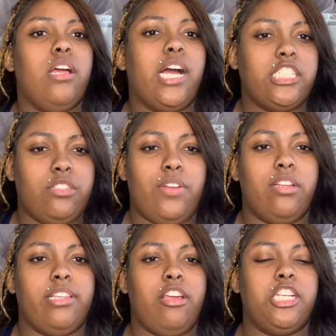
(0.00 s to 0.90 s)
I just
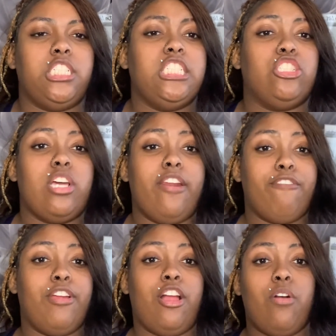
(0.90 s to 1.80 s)
found out that she's trying to
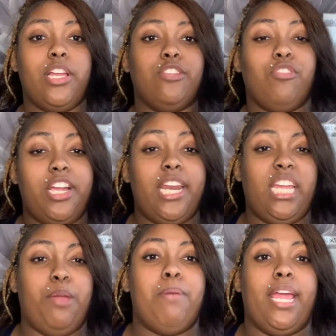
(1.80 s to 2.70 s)
freak on his friend and
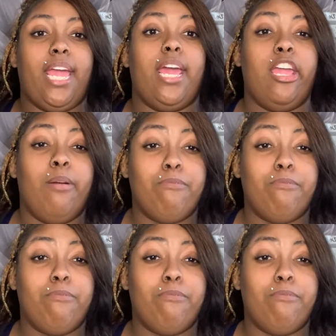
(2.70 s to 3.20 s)
get back at him